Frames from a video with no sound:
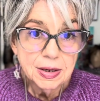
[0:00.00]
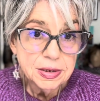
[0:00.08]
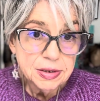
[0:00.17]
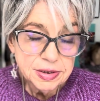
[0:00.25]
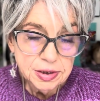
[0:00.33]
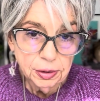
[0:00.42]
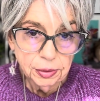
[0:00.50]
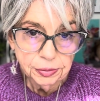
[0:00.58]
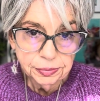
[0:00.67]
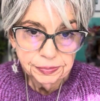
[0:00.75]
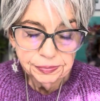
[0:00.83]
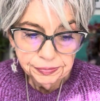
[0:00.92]
So,
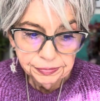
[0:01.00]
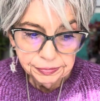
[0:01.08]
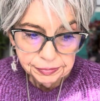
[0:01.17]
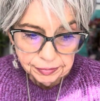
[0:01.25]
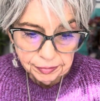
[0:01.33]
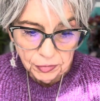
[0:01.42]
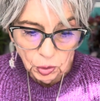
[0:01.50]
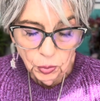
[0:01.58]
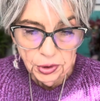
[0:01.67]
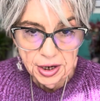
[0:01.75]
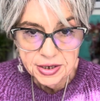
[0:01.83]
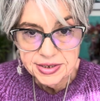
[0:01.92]

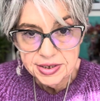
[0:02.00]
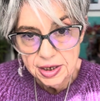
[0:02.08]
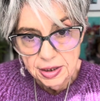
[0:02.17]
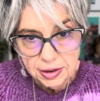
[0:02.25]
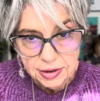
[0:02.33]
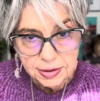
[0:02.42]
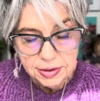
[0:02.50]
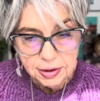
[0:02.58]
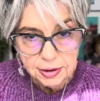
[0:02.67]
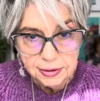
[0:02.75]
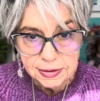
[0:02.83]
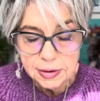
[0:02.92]
would I say that this
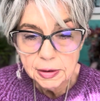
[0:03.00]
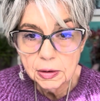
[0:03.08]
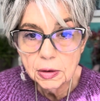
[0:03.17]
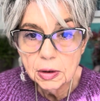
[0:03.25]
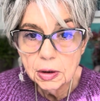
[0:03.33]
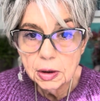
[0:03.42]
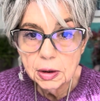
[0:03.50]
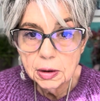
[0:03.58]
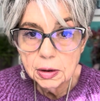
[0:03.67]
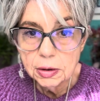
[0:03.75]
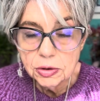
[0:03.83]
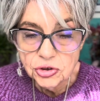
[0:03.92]
is
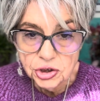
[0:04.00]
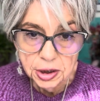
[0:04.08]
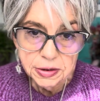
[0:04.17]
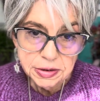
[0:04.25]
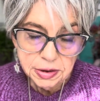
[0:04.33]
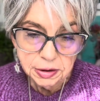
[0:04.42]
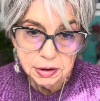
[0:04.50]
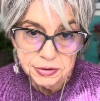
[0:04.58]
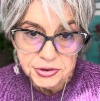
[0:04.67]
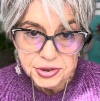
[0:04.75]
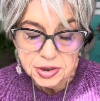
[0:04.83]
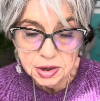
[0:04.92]
Jett's little
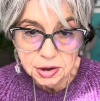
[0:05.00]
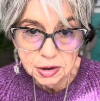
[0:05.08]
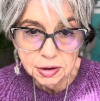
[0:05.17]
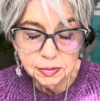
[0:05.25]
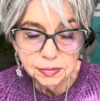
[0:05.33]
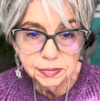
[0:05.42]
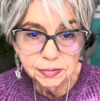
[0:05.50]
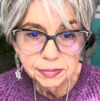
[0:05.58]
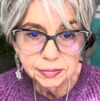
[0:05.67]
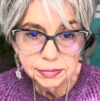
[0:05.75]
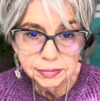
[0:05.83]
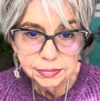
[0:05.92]
sister?
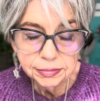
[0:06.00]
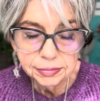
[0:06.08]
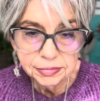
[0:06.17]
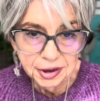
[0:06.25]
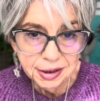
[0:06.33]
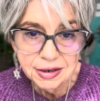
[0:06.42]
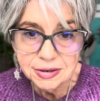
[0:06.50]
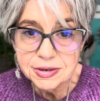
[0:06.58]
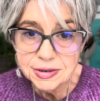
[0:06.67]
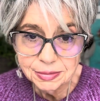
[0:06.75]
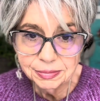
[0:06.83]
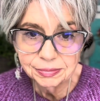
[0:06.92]

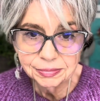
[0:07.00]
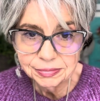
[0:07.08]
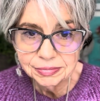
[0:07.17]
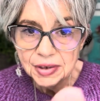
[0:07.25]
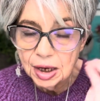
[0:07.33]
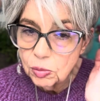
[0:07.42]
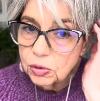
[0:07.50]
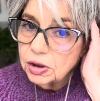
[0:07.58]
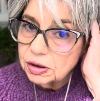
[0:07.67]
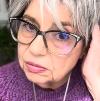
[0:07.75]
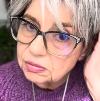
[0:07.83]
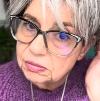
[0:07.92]
Yes, I would.